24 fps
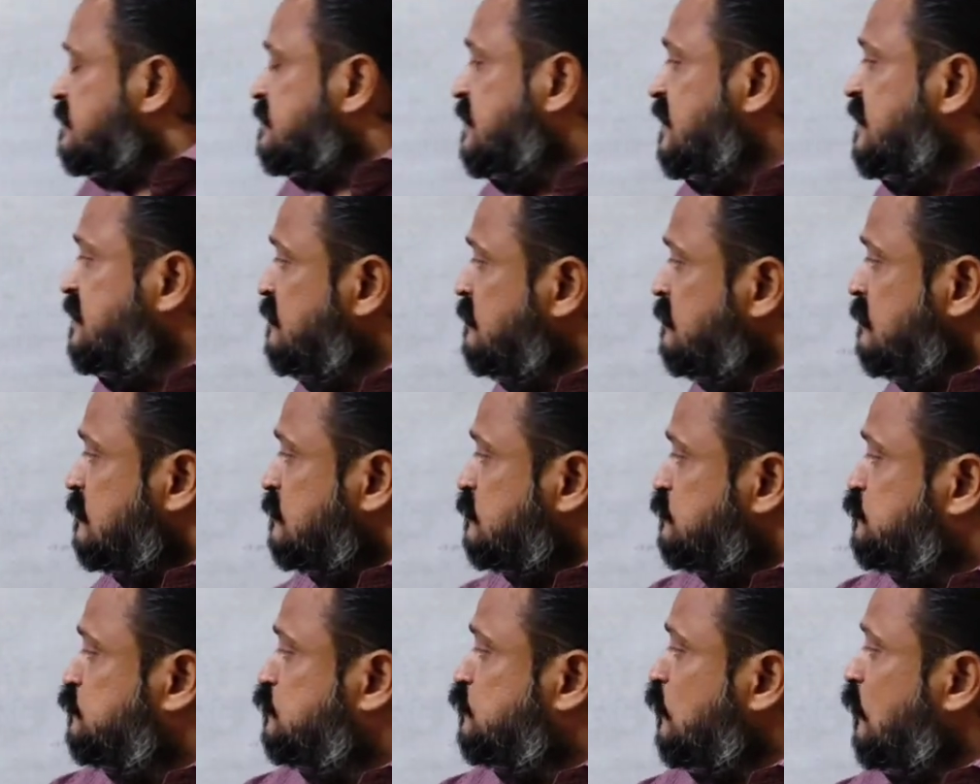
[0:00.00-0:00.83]

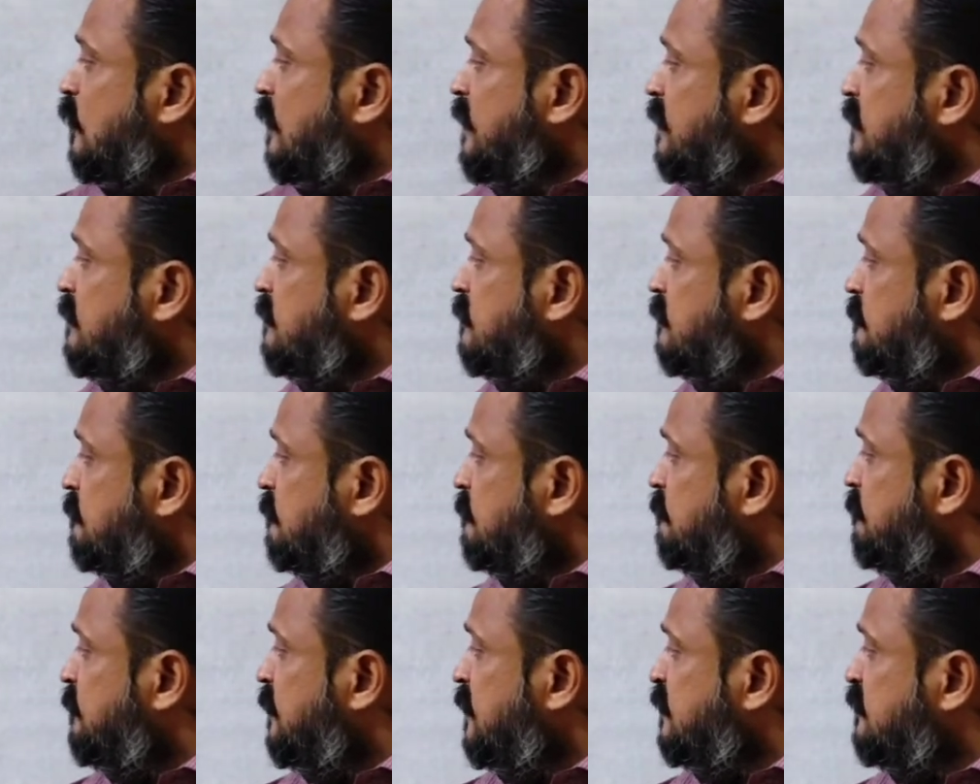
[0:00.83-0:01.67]
then
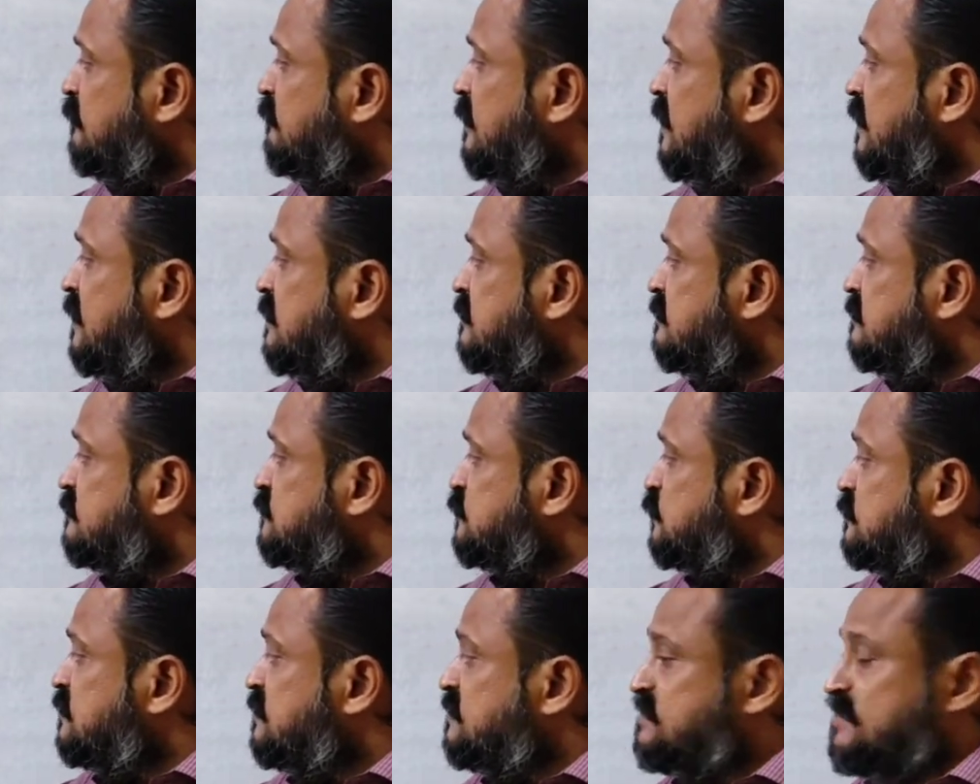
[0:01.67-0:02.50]
joint between,
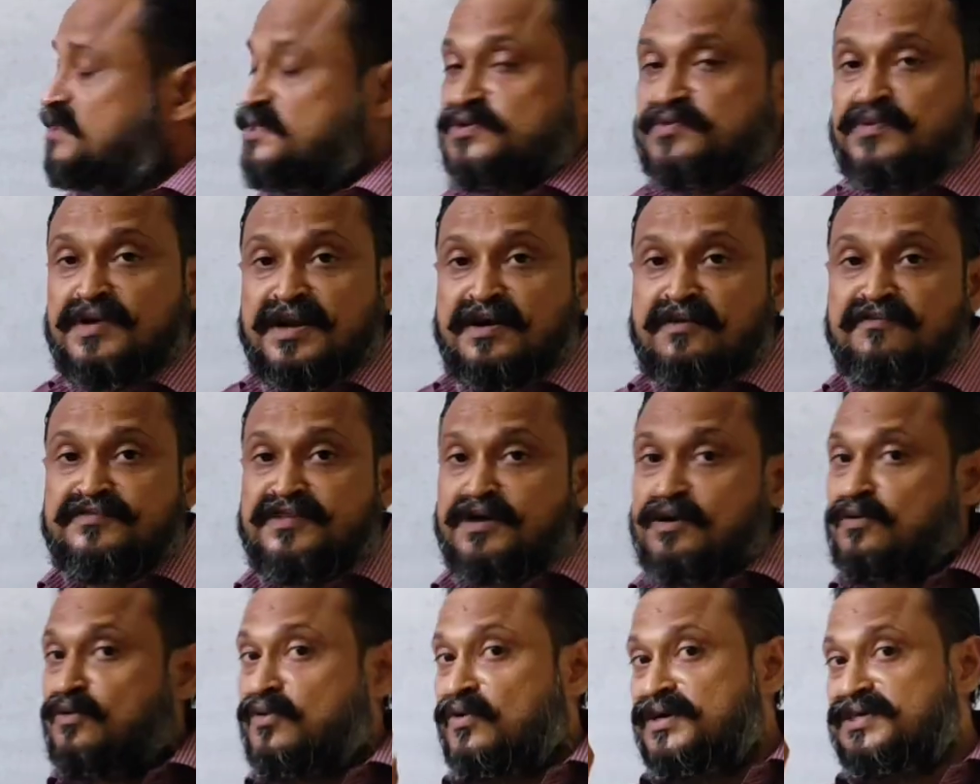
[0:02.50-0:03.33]
so this is one of
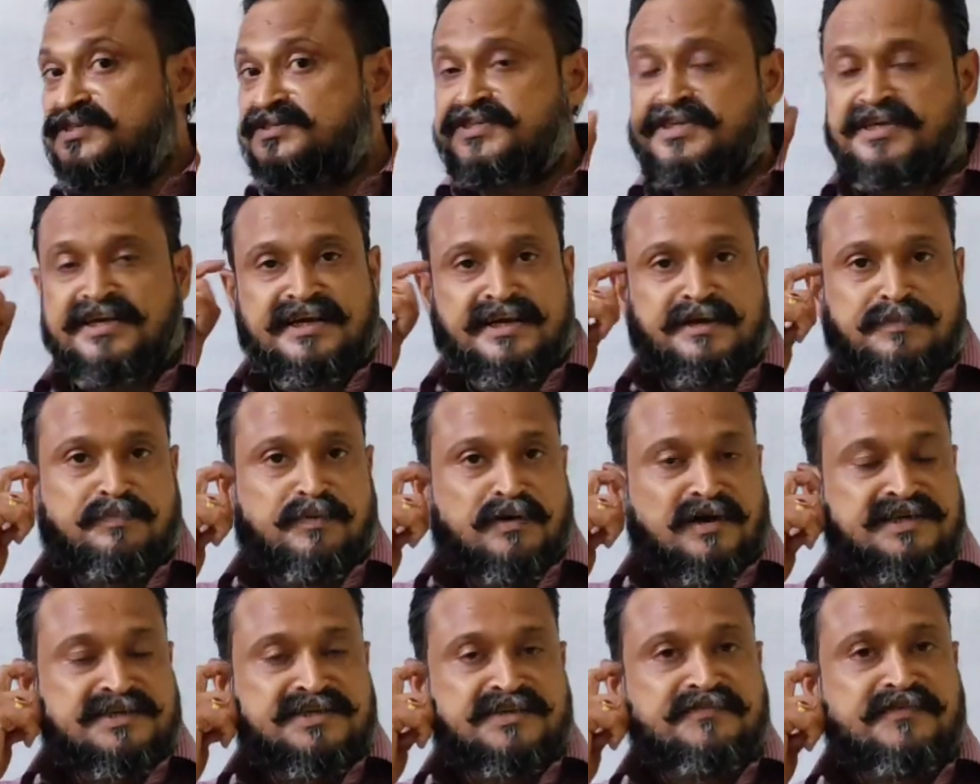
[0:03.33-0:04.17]
the coincident
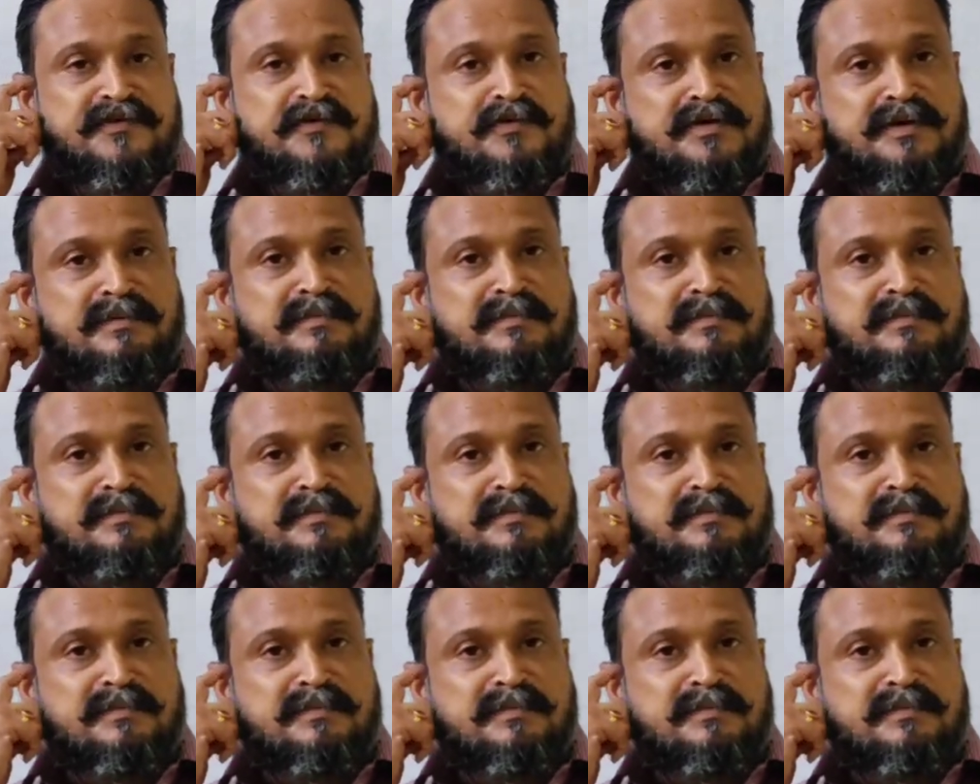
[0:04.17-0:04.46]
points. If you